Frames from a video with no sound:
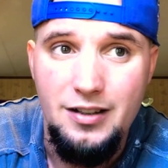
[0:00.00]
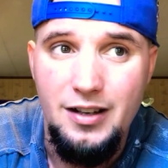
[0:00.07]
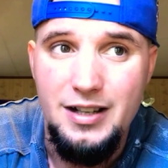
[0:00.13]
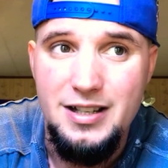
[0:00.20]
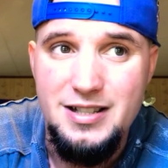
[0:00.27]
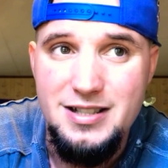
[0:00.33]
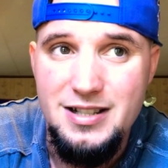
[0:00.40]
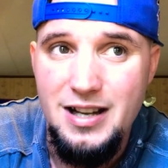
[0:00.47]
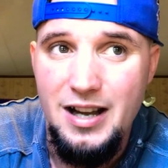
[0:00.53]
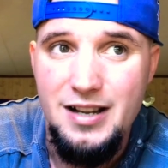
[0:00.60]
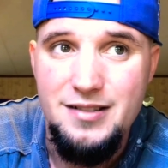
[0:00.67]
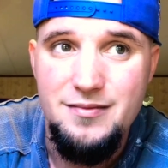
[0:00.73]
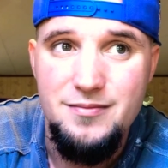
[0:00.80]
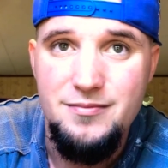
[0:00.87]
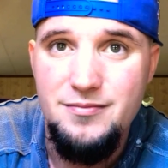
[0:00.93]
Like, it's
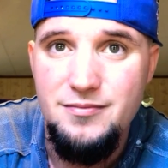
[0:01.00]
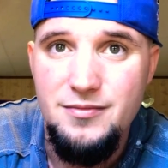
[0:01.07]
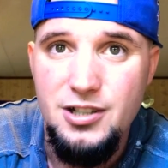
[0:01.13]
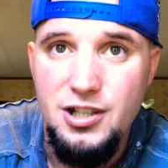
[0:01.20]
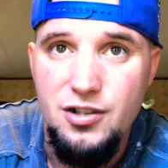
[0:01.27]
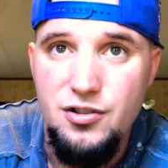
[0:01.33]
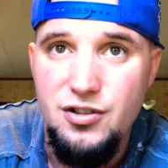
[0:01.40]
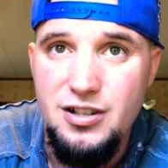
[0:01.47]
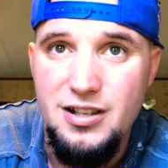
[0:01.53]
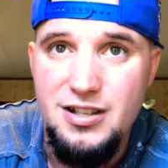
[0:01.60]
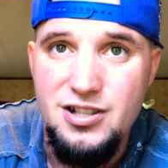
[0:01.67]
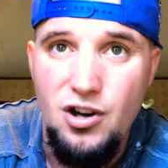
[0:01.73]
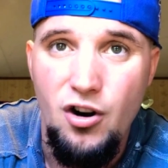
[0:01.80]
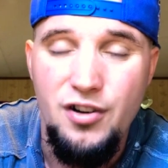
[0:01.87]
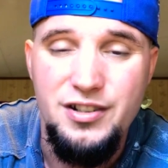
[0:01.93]
not you know, you, it's
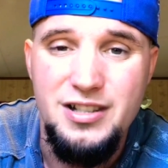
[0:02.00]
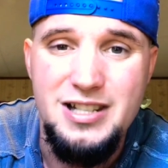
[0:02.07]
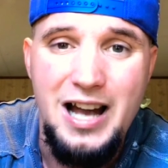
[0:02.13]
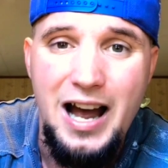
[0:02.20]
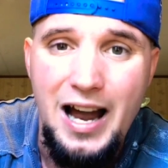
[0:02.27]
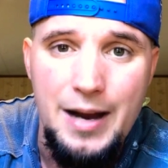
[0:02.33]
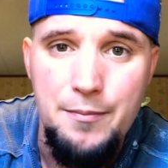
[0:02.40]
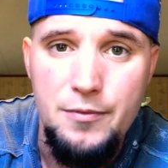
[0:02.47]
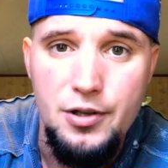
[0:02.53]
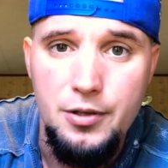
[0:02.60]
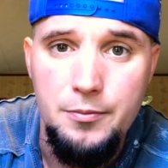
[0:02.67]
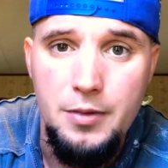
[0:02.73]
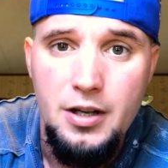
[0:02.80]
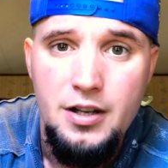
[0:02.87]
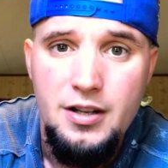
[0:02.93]
hard to time
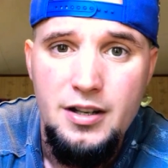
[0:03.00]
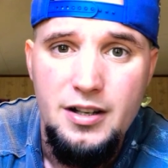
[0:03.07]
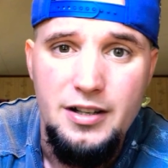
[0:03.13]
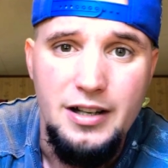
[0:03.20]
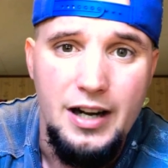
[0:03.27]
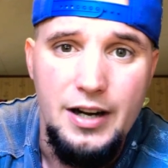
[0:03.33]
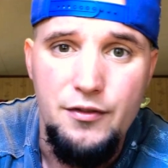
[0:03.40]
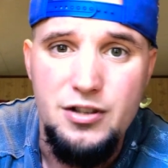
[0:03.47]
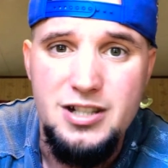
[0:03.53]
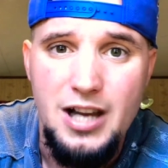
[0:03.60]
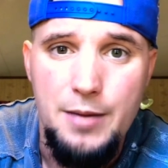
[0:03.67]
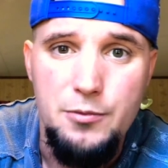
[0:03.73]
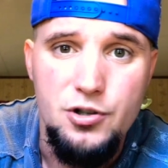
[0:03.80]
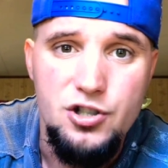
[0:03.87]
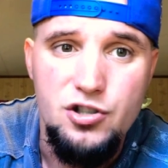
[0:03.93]
them. Not every
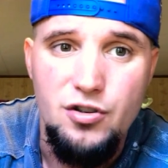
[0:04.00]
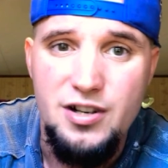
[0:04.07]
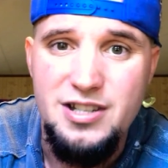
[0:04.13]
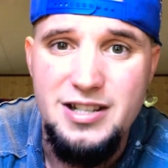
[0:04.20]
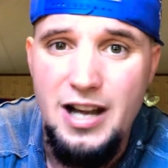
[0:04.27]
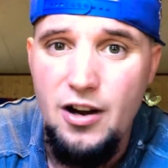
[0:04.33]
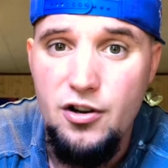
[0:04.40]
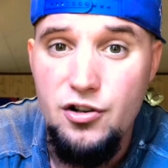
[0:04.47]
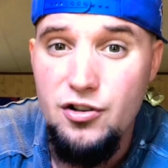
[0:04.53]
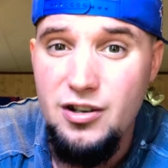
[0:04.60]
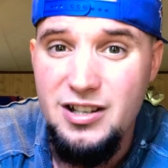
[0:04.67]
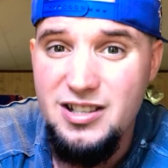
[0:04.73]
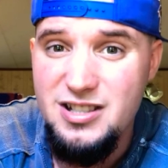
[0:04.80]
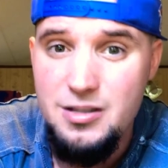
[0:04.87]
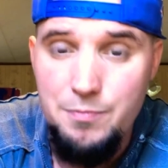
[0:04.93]
time you're stressed out are you going
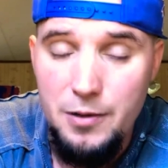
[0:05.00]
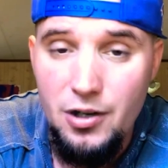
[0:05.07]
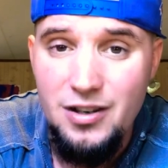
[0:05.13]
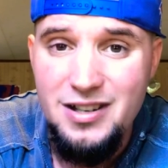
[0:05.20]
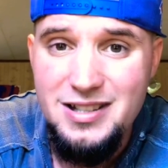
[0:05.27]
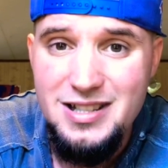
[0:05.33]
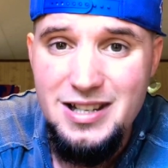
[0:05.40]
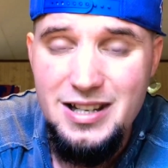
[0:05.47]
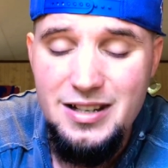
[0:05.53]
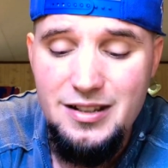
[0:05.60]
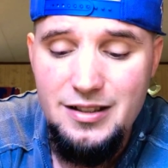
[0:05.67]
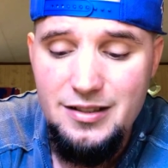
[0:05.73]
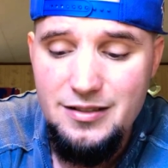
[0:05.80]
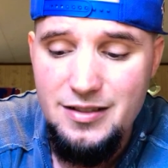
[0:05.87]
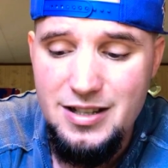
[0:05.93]
to experience it.
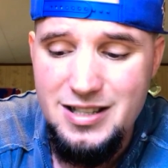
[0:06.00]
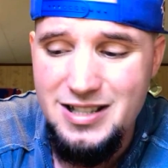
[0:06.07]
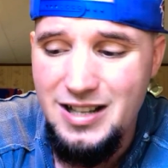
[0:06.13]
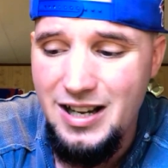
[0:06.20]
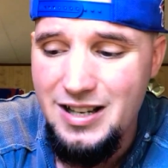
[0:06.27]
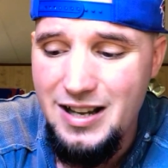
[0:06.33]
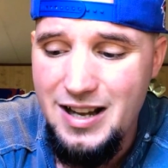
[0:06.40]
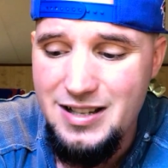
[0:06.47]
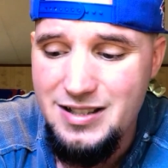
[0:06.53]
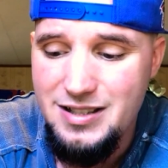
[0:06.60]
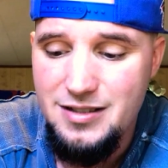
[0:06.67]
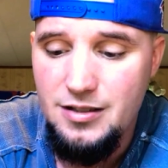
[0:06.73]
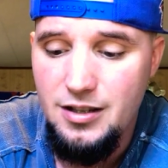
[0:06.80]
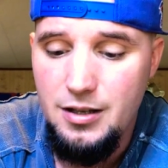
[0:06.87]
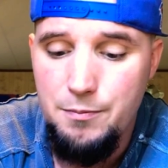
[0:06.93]
It's not
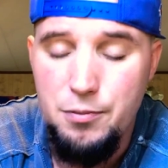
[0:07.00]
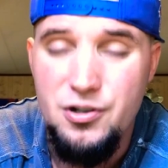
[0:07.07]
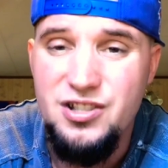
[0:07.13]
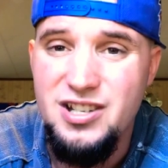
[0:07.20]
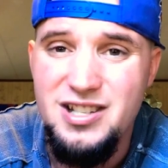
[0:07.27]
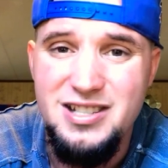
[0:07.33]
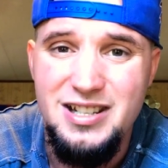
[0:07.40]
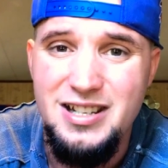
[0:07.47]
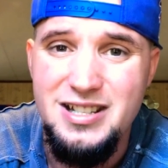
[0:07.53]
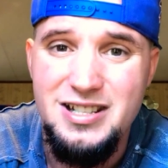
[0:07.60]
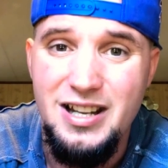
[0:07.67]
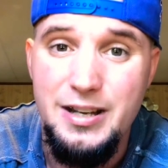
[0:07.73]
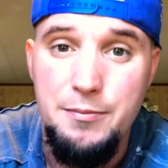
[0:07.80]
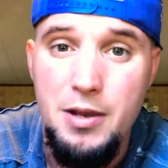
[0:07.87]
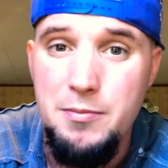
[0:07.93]
as uh, persistent as
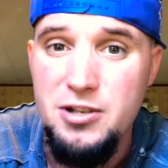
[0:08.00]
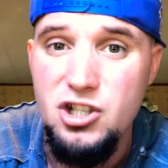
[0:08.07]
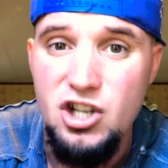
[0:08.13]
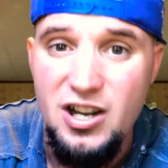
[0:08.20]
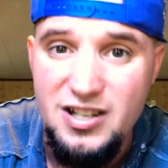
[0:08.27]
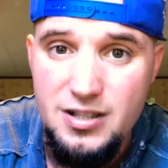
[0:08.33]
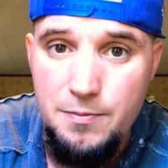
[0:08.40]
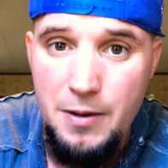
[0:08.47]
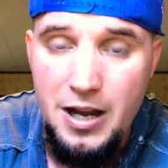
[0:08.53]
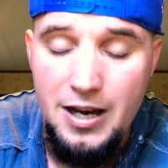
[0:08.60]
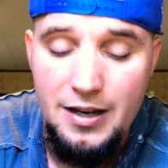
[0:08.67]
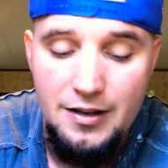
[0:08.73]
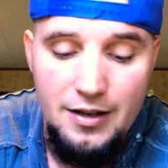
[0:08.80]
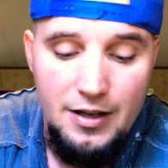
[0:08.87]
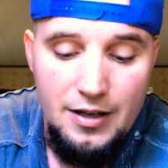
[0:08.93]
like maybe chest
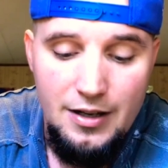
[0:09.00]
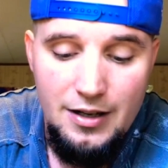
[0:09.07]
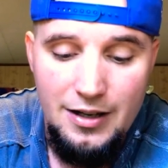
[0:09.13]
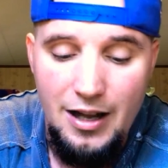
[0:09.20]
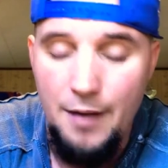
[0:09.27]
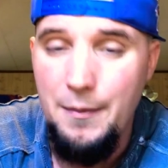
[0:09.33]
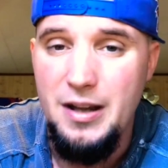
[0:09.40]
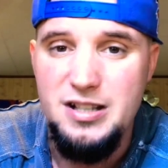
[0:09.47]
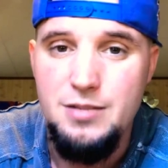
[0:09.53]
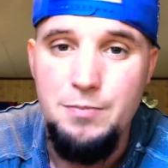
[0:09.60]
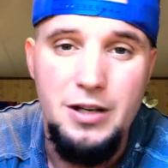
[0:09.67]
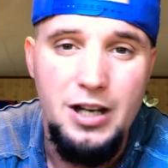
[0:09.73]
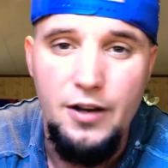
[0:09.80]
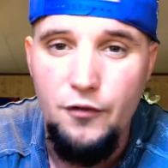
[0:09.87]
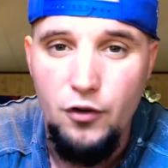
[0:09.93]
pain. Now I'm not
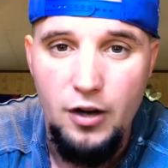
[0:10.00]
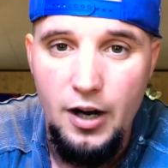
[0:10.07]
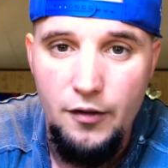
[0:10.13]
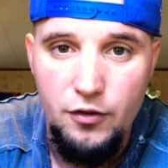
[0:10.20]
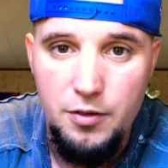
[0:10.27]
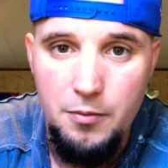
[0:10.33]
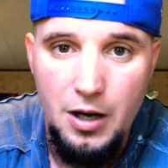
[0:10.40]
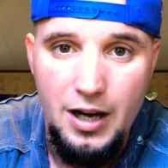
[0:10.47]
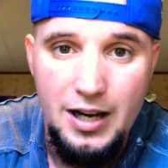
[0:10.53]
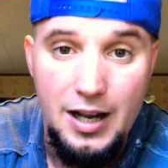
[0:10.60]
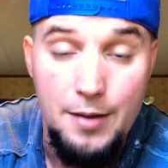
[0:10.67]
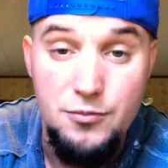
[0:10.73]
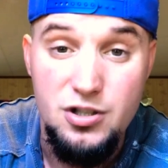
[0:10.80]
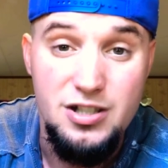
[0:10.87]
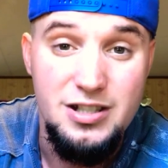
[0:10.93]
speaking for everybody.
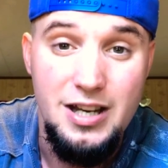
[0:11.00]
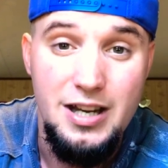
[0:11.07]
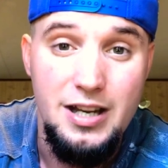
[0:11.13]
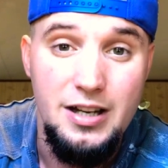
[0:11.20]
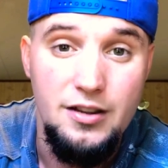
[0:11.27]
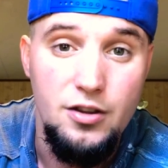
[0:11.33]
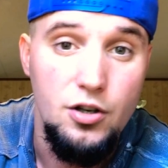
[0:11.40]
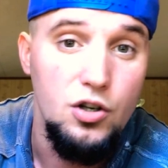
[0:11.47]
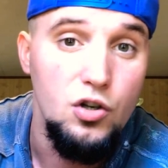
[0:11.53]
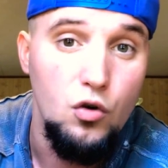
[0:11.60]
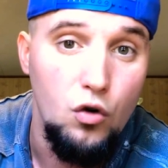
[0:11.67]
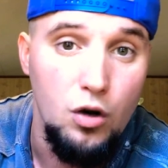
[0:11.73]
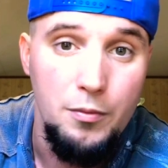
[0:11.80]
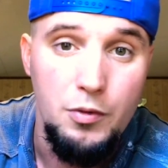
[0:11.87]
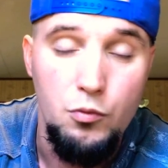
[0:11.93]
I'm just saying the
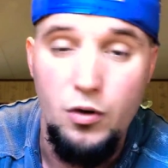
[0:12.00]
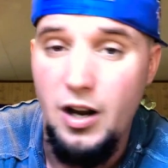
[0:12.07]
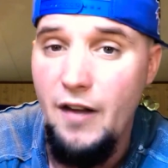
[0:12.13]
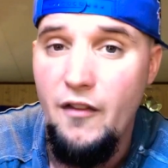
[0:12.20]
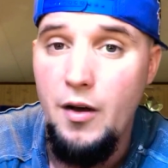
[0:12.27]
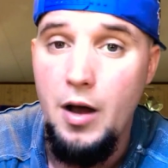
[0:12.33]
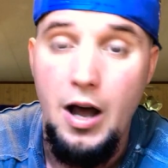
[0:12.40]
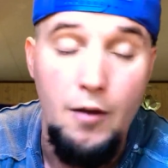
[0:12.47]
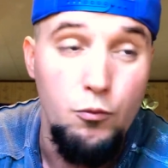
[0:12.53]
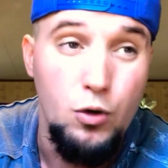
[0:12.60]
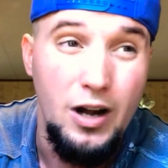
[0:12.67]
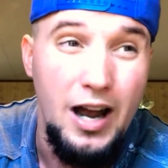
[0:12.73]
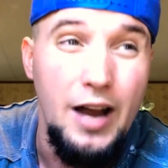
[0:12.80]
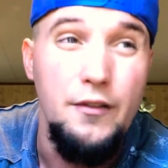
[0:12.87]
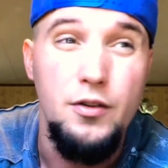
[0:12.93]
norm and what I've uh, what
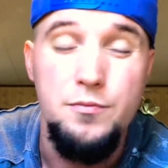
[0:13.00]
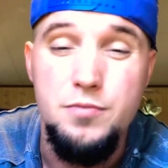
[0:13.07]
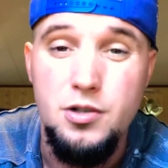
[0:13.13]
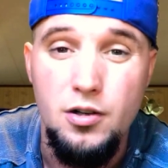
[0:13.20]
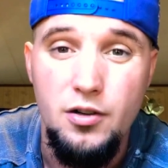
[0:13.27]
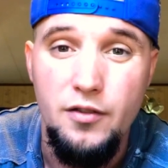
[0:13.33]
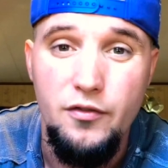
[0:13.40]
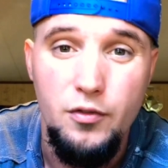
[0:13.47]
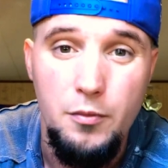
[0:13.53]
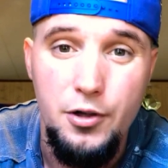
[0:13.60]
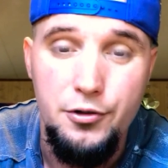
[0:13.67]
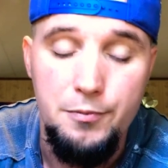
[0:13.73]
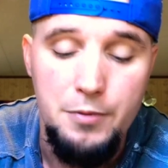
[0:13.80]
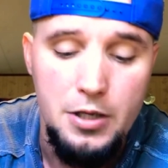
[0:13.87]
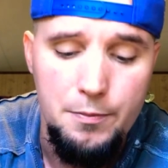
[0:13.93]
I've observed from
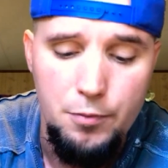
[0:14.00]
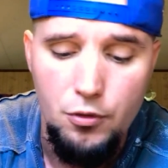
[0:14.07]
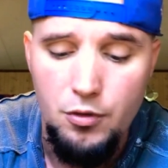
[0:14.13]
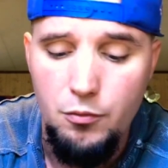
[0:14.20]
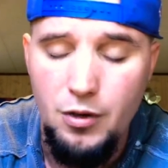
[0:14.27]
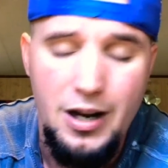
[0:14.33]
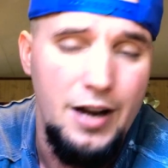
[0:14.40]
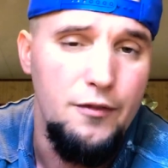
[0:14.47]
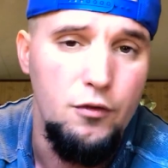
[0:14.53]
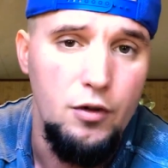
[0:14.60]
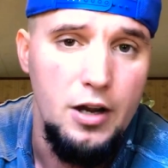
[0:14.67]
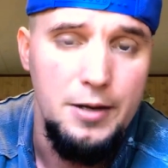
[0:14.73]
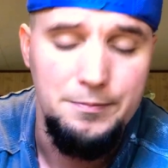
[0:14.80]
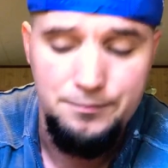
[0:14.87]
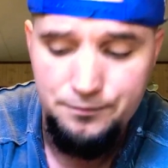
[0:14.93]
other people and what I've read.